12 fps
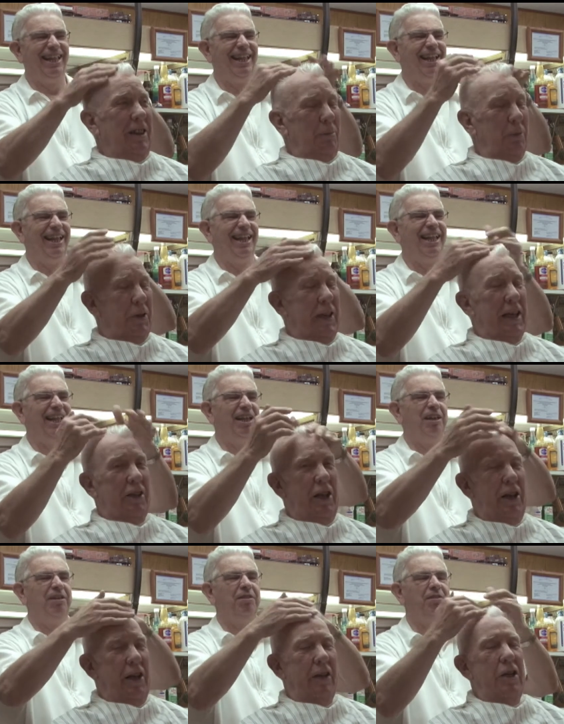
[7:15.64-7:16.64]
Speaker 1: But that
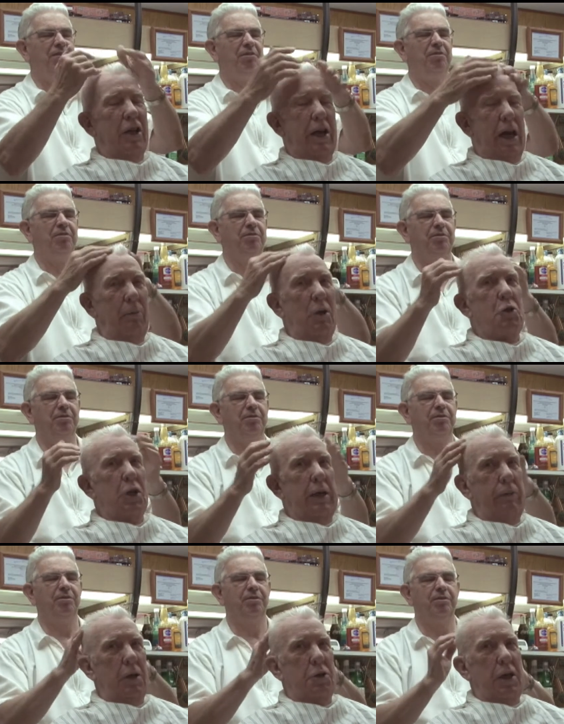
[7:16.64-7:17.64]
kid out of the academy
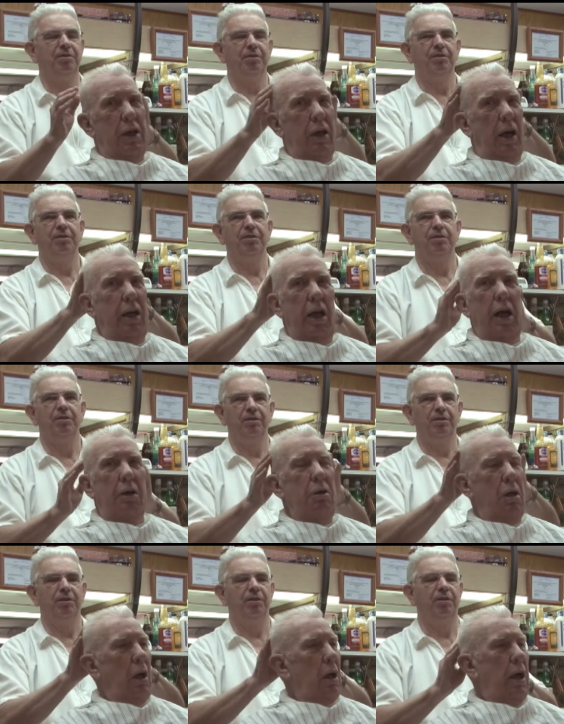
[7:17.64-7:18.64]
saved us that night. He had
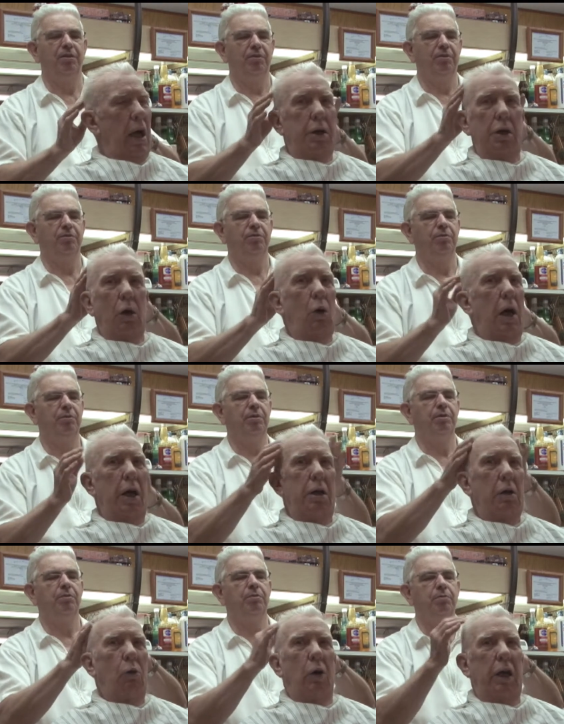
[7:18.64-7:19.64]
he had no
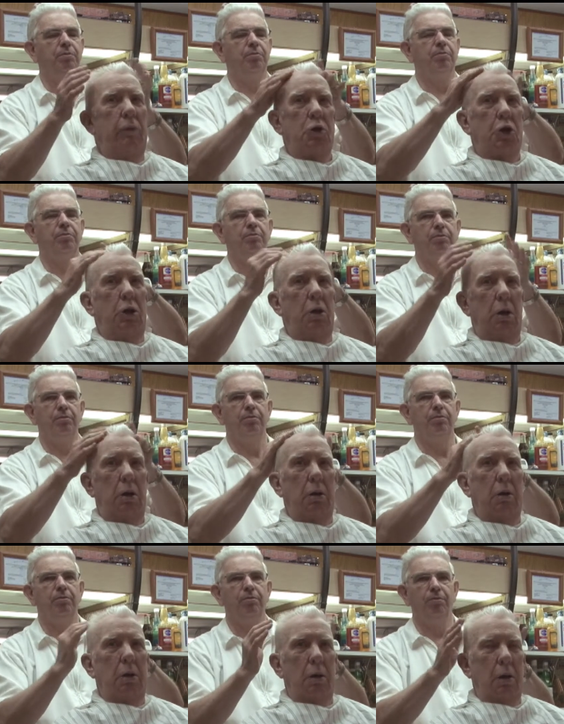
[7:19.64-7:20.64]
idea what he was doing,
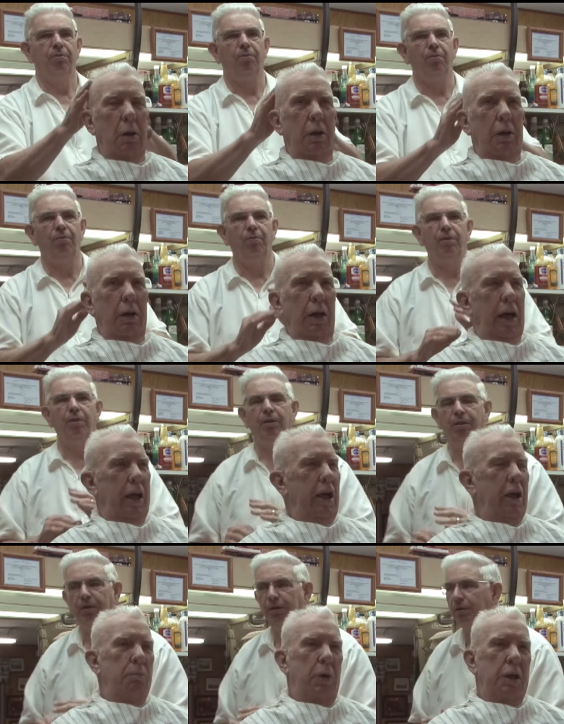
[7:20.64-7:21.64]
and he
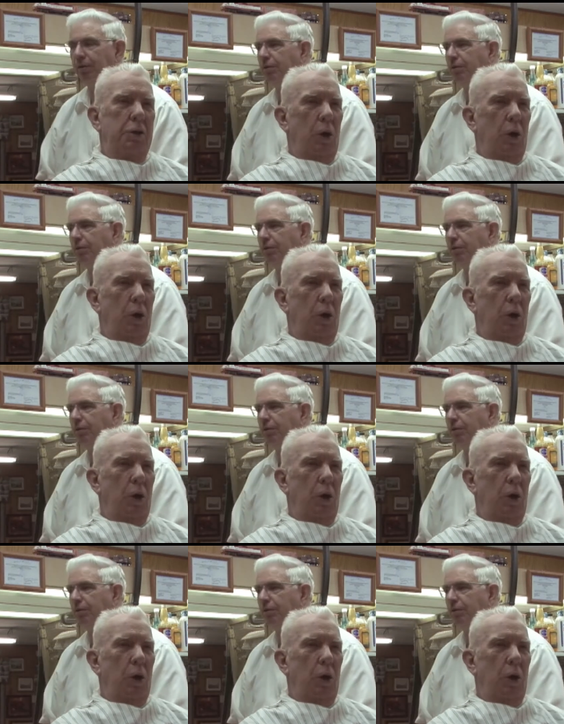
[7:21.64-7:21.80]
had been